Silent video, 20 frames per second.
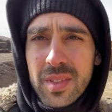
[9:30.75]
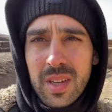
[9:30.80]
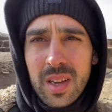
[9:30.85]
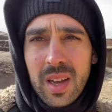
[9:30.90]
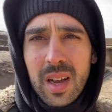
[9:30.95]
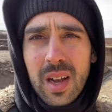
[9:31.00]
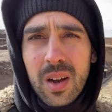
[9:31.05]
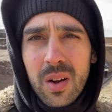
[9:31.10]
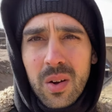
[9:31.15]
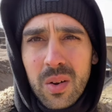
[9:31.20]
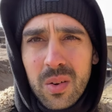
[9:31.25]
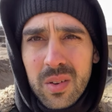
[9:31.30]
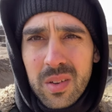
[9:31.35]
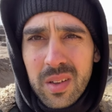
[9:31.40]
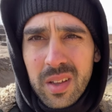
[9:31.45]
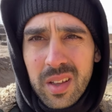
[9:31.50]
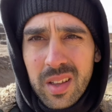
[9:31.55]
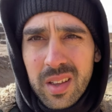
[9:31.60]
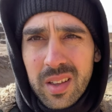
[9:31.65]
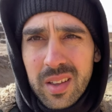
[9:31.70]
How
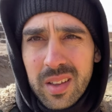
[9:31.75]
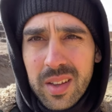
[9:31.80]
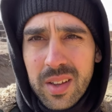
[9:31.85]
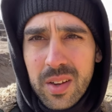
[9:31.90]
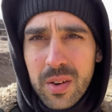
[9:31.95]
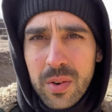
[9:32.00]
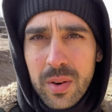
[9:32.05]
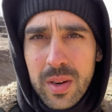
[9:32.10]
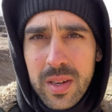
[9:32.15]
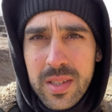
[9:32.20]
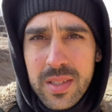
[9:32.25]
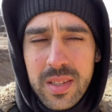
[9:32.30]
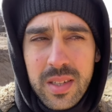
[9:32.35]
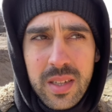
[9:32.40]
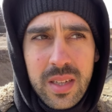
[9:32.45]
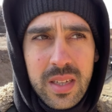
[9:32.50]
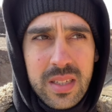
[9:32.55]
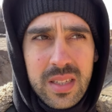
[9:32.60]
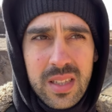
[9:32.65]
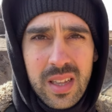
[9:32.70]
crazy
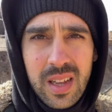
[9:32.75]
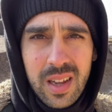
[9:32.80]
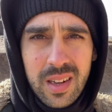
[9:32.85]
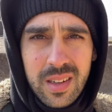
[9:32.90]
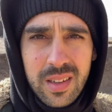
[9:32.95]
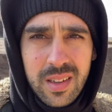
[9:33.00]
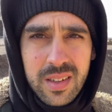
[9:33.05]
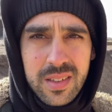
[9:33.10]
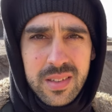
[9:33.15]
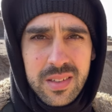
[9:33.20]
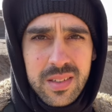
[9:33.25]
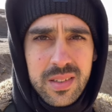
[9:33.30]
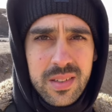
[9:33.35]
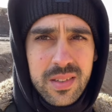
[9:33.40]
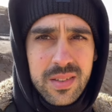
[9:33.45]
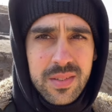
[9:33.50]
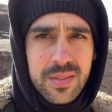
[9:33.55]
is that, guys?